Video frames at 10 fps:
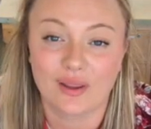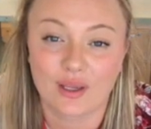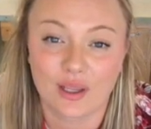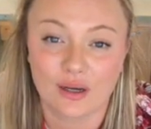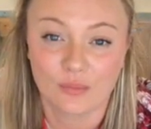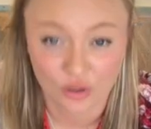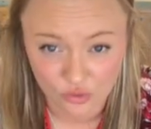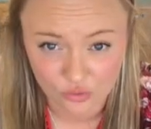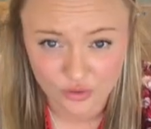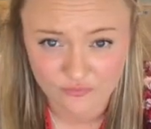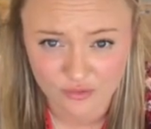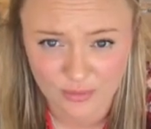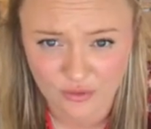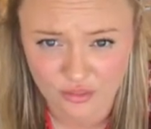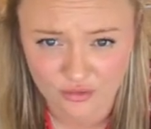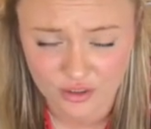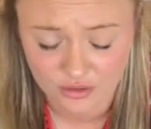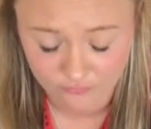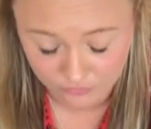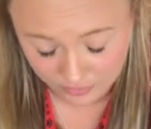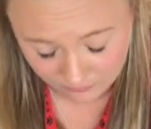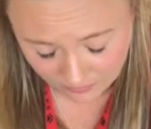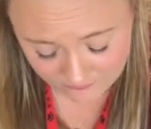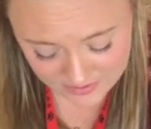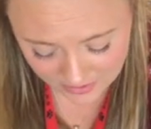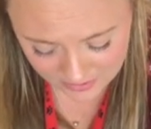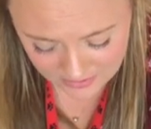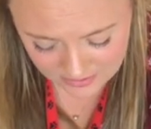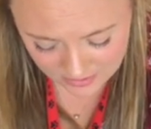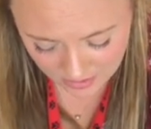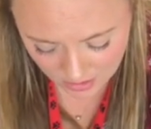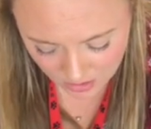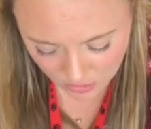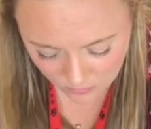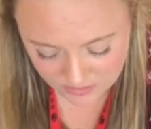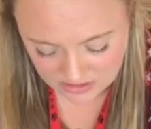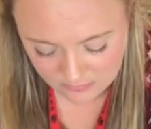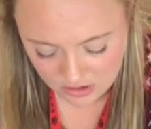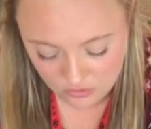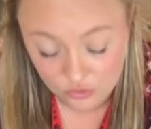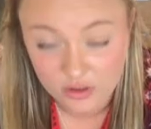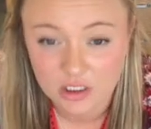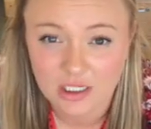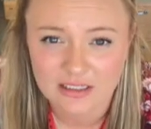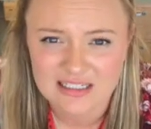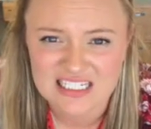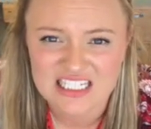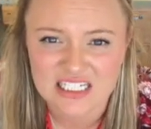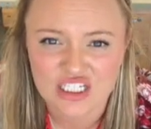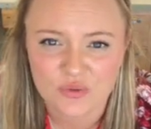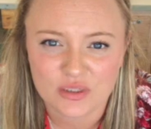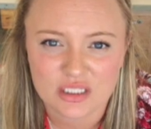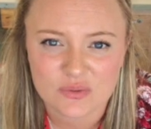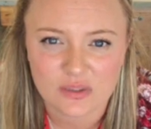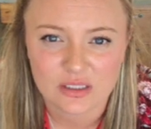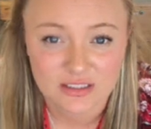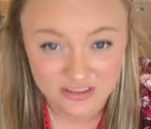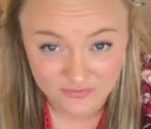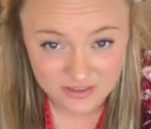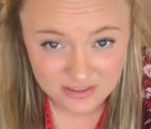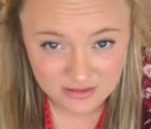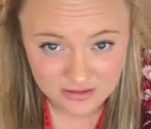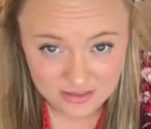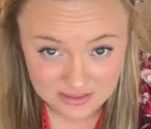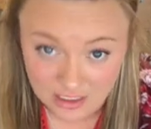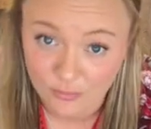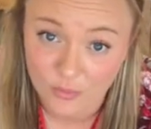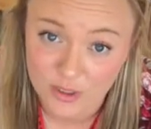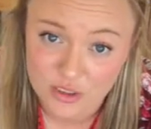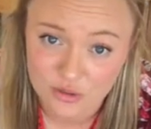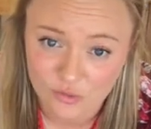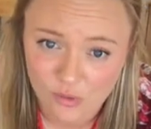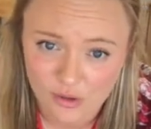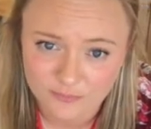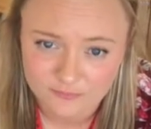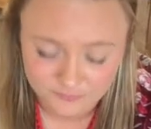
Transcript: And again, I'm going to hold it for about 30 to 45 seconds. Once I'm done holding it, I can continue with this wall as if it's the same original wall.